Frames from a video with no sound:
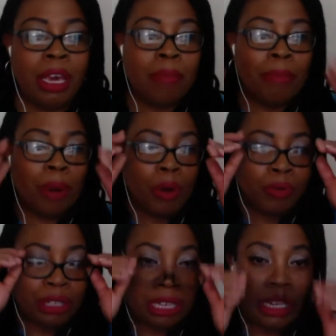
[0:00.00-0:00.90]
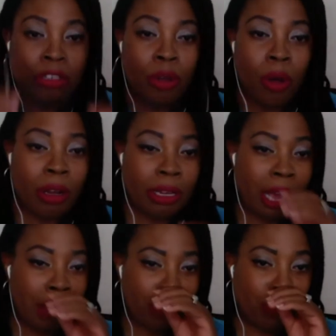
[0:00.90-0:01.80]
Both T's are
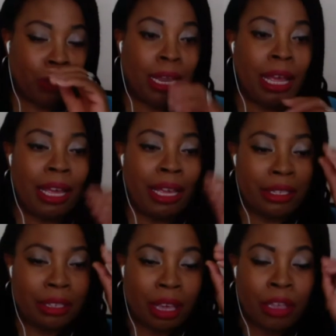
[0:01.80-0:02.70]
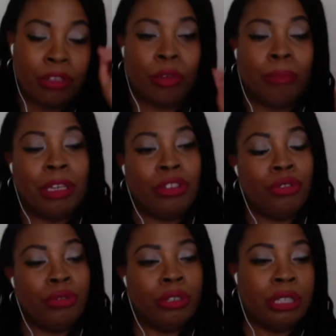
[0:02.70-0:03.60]
capitalized. So make
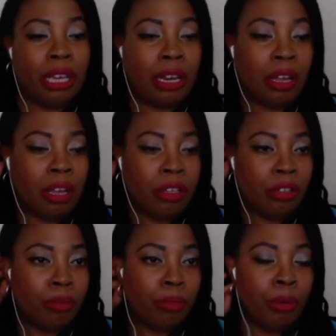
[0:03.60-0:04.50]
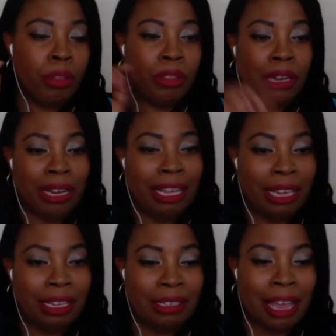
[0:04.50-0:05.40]
sure that uh, you put the link
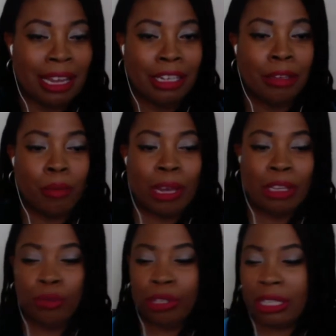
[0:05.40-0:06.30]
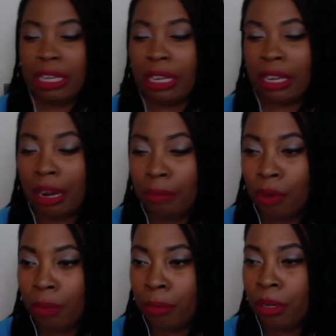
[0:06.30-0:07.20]
exactly the way you see it. And I'm
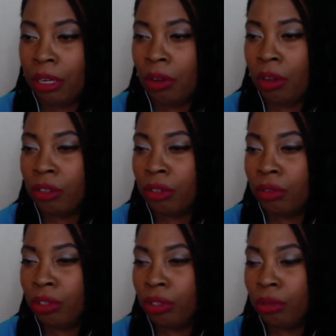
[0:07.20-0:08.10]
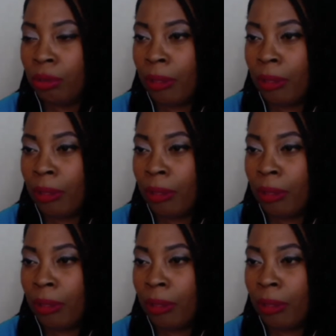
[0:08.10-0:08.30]
going to put it also to